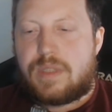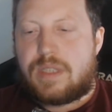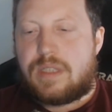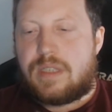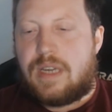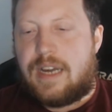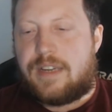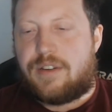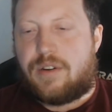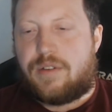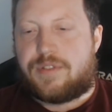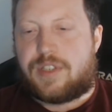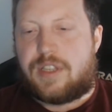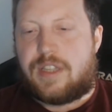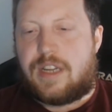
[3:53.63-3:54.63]
and
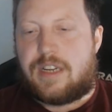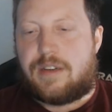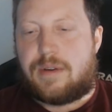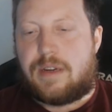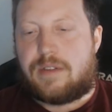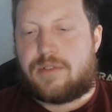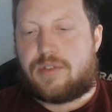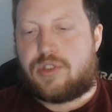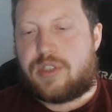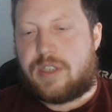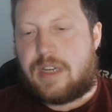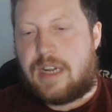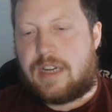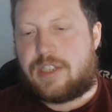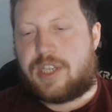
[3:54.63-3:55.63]
obviously then
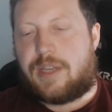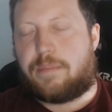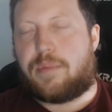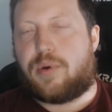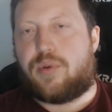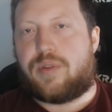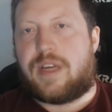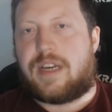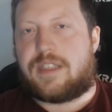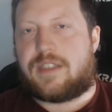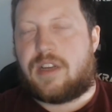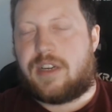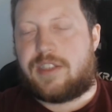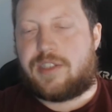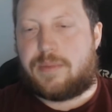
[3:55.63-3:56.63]
actually pull that
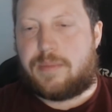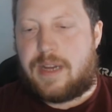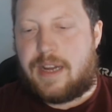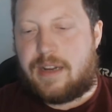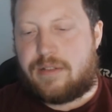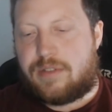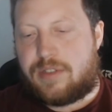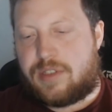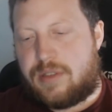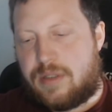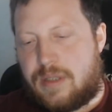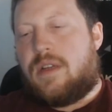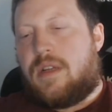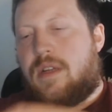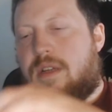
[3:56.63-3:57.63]
item out.
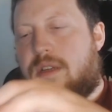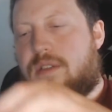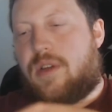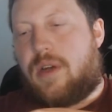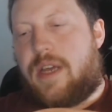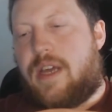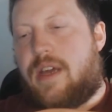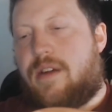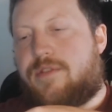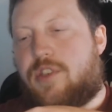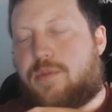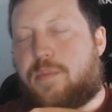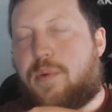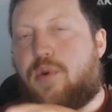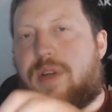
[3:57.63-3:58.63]
So here I've
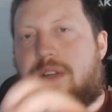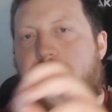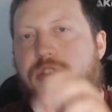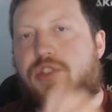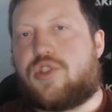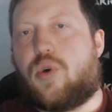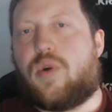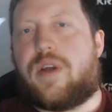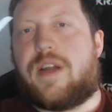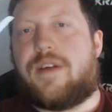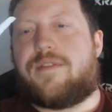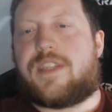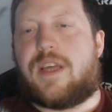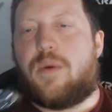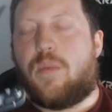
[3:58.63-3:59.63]
just pulled out the saw and
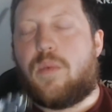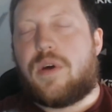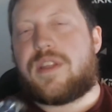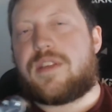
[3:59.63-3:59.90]
everything. What this